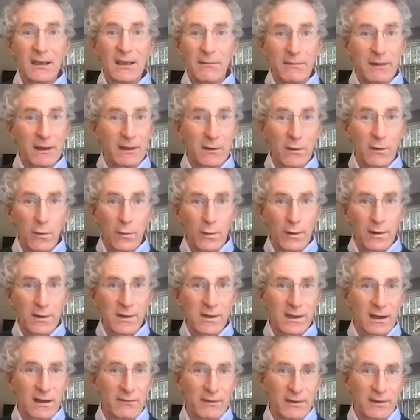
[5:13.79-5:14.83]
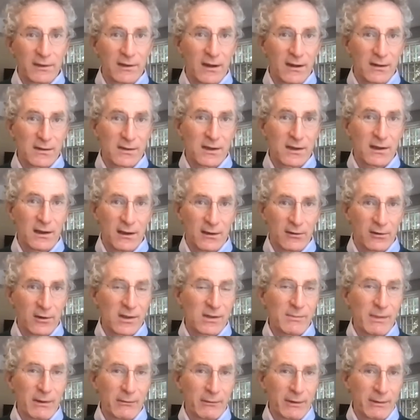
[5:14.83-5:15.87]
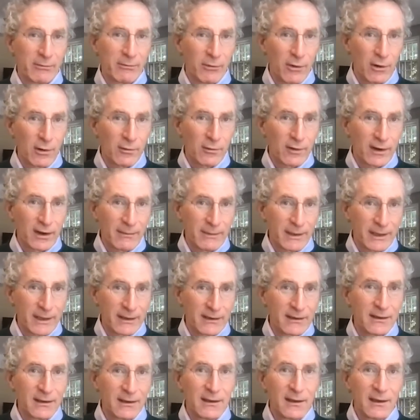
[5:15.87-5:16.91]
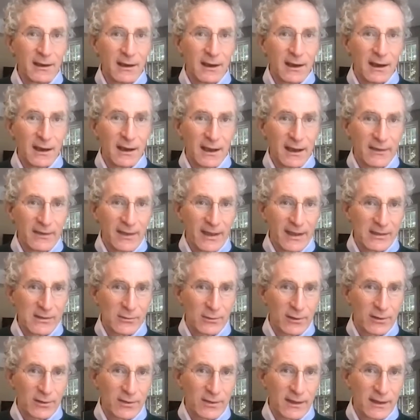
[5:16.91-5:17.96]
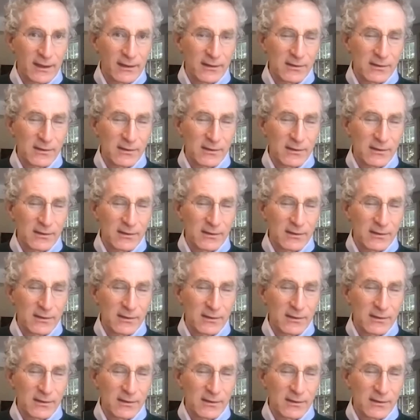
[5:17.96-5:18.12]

mid-course and often talks to Congress about reprogramming and that sort of thing.